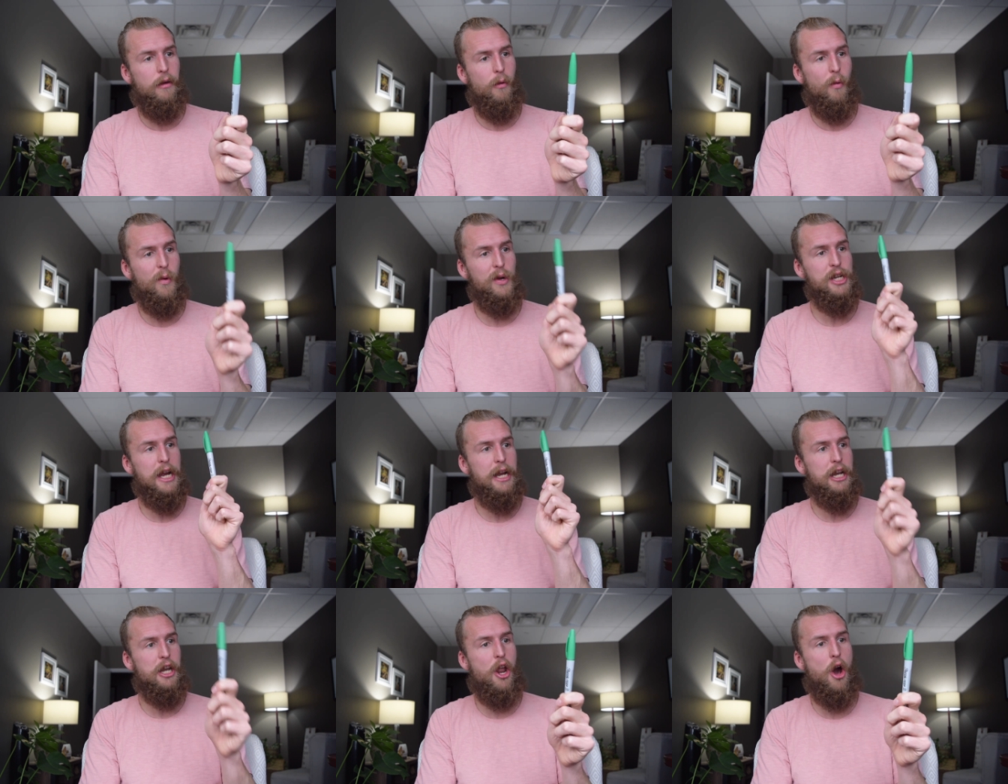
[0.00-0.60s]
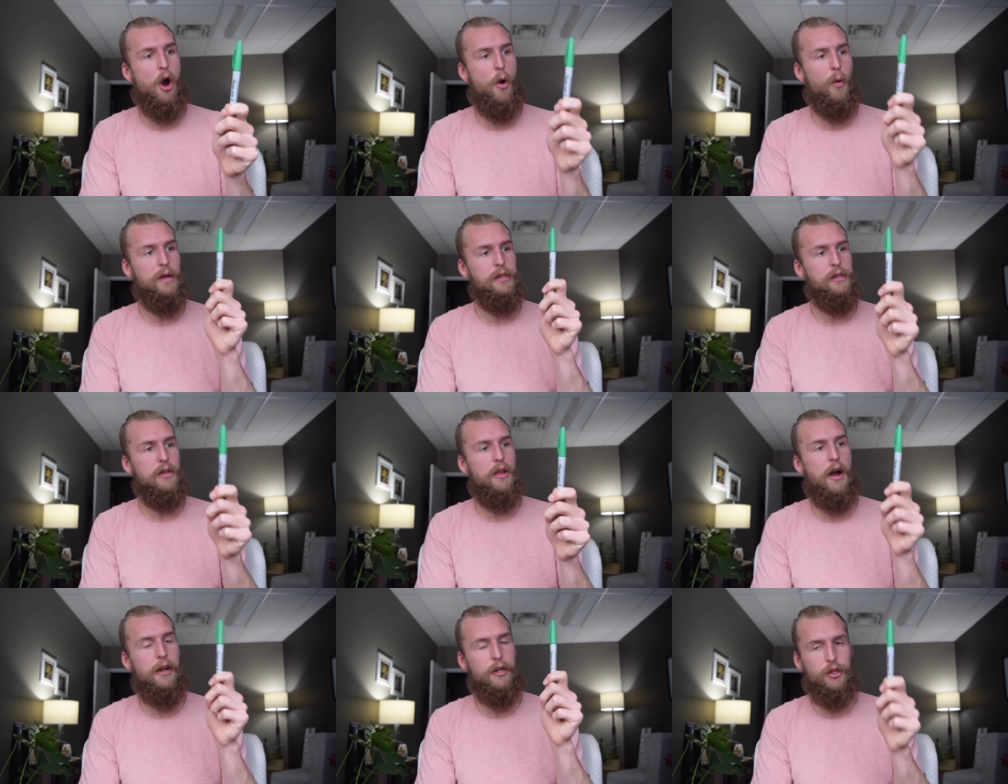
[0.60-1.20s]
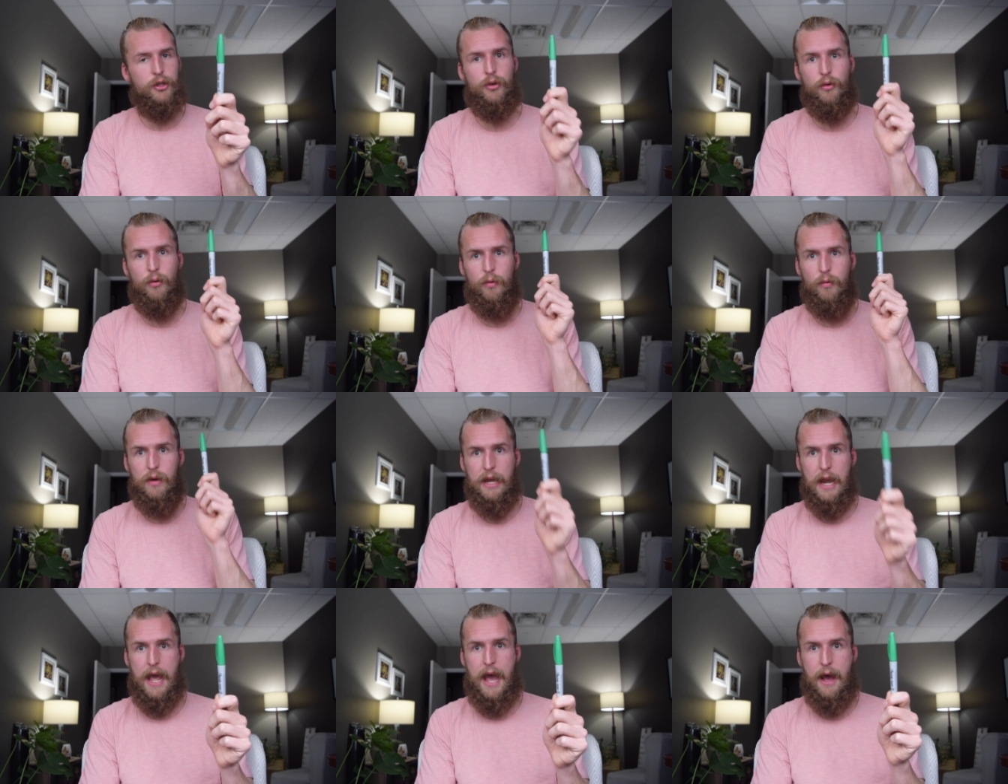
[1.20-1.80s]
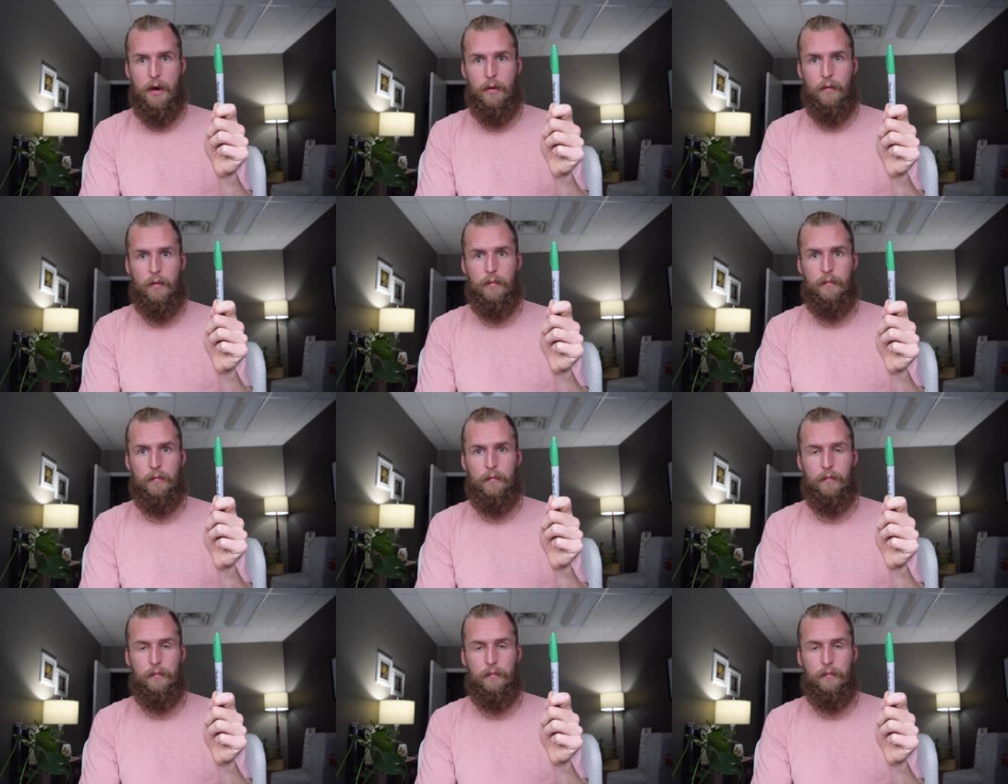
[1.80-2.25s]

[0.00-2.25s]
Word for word: which I know is not true now.